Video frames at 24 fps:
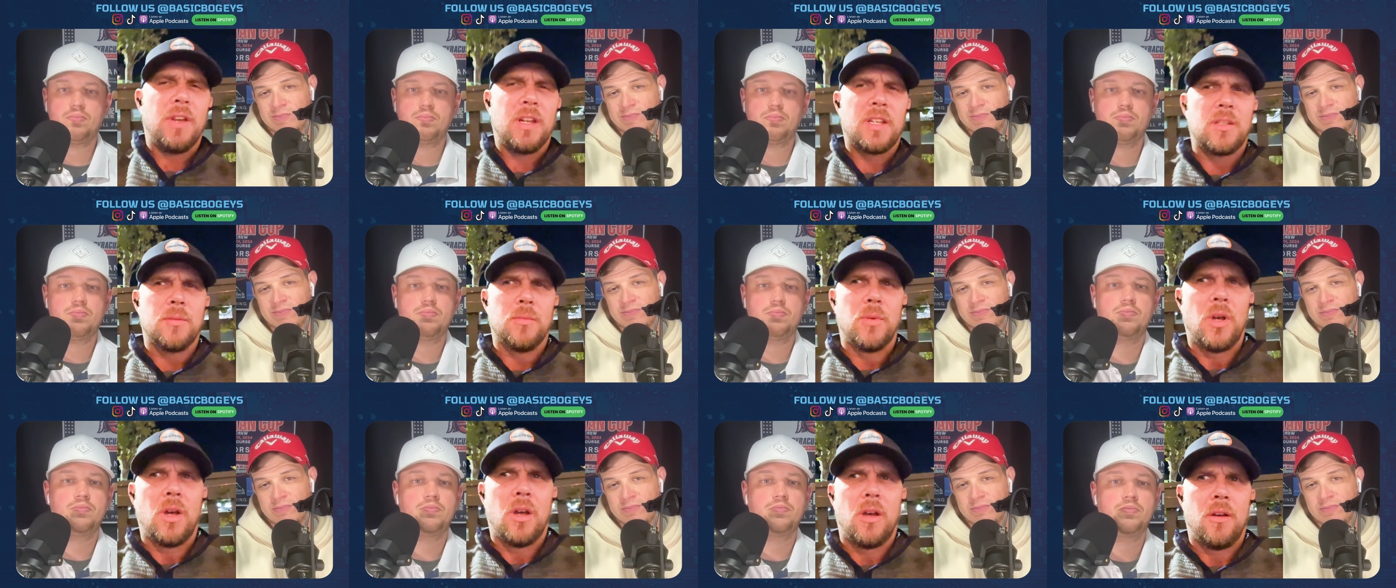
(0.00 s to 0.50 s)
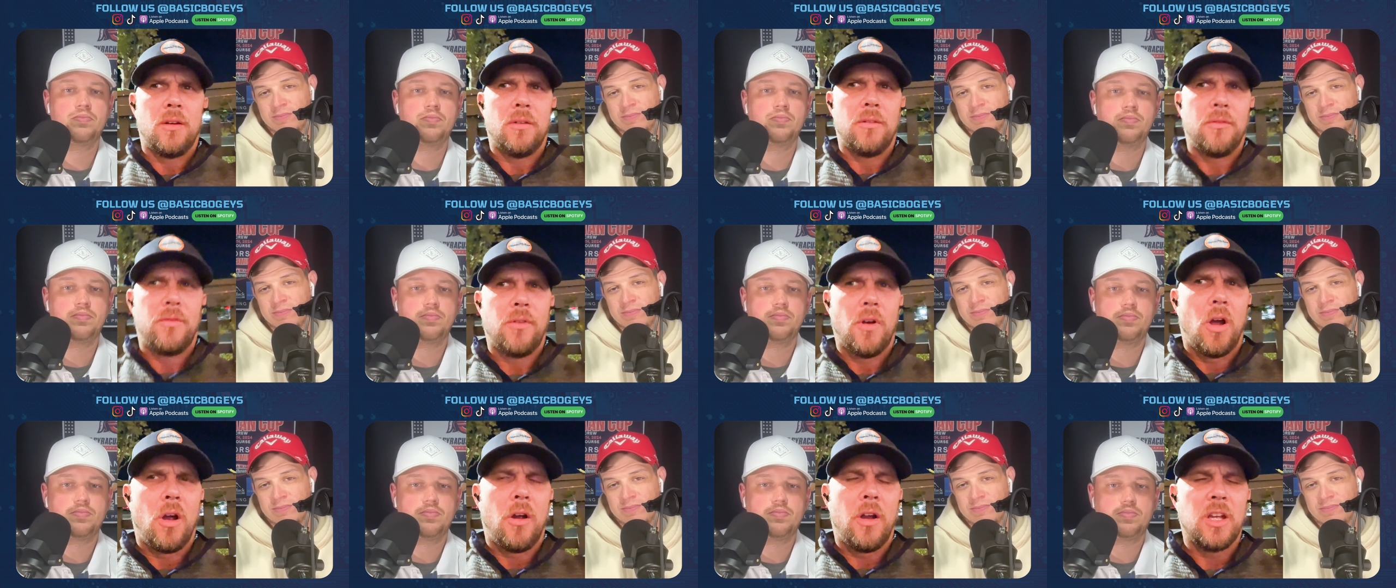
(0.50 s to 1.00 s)
Speaker 1: victim of
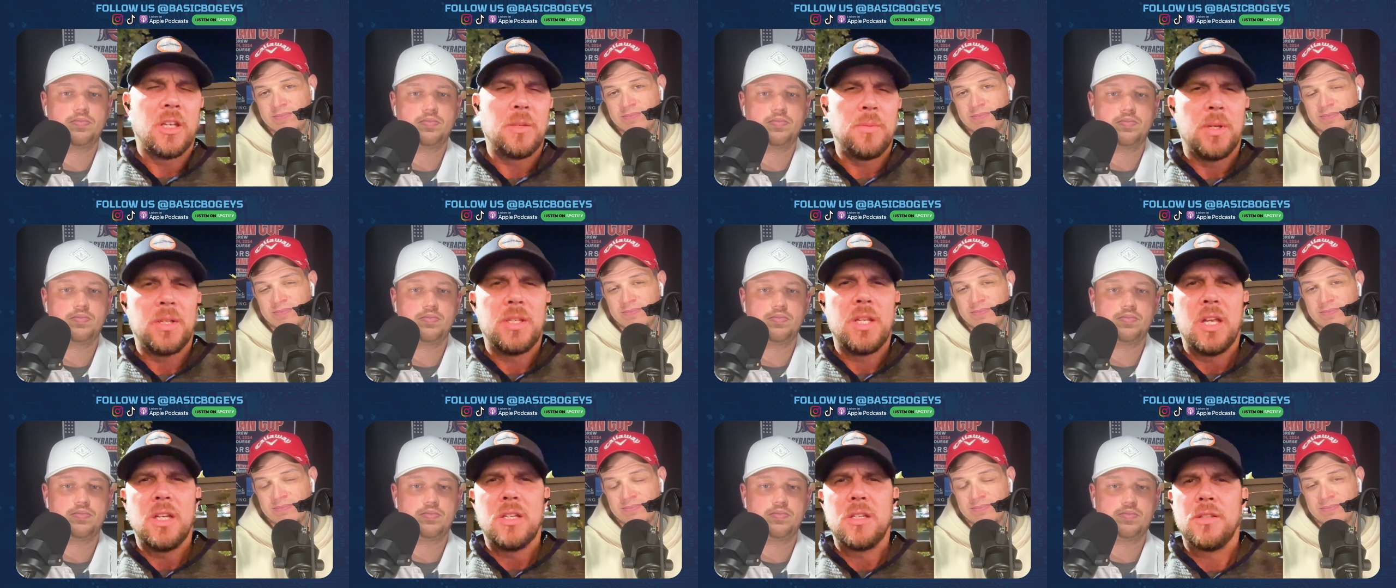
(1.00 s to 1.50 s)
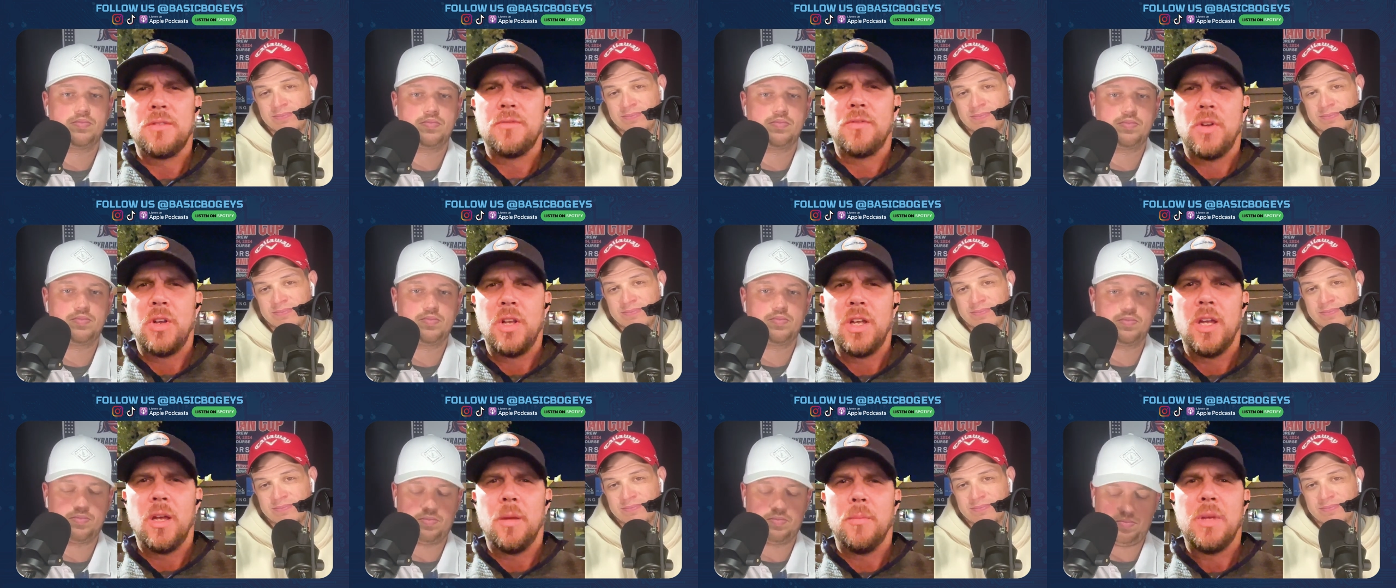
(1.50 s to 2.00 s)
our expectations for
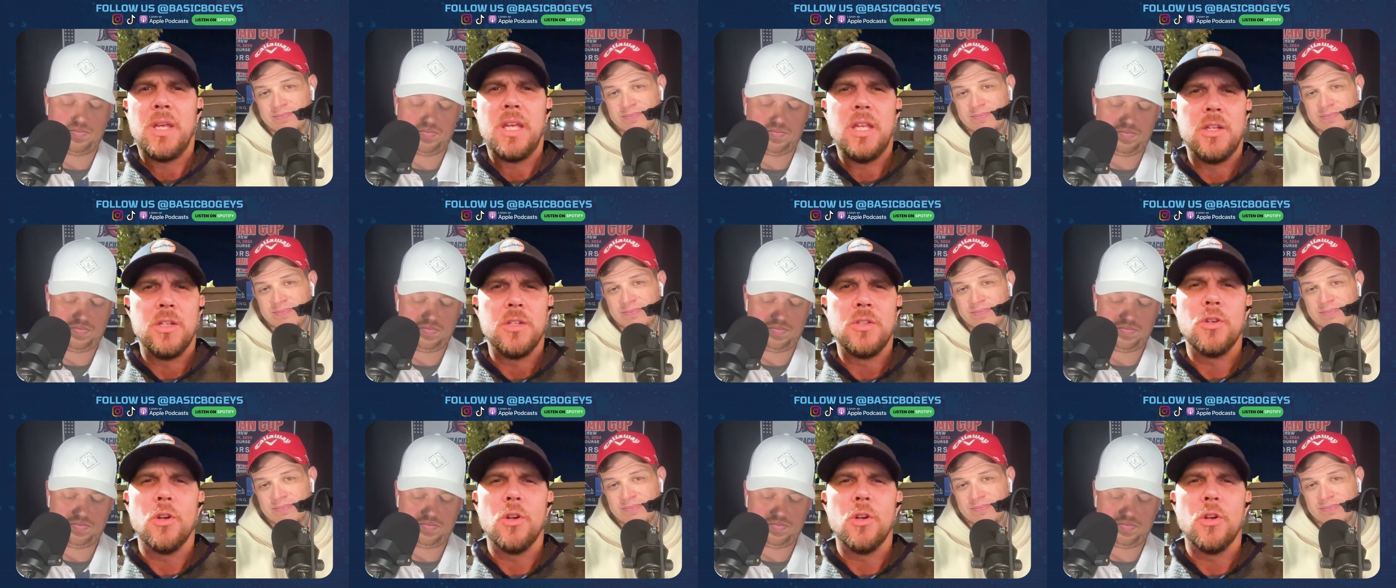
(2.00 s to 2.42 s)
him. He